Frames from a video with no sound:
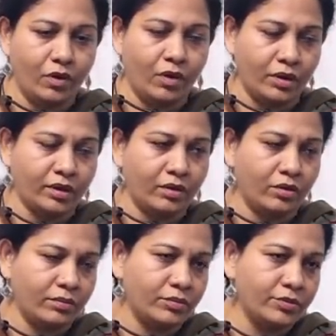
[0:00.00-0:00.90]
Or, or
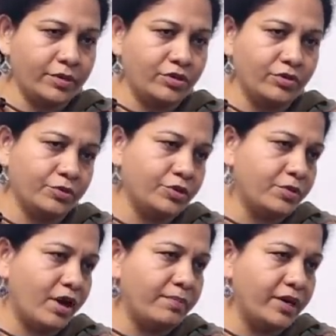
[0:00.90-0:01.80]
to, be, to put
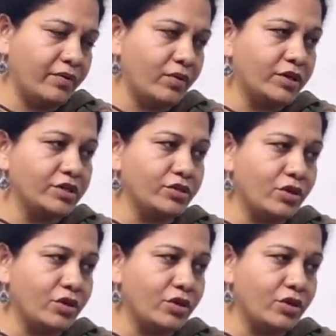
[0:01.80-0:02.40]
properly, what is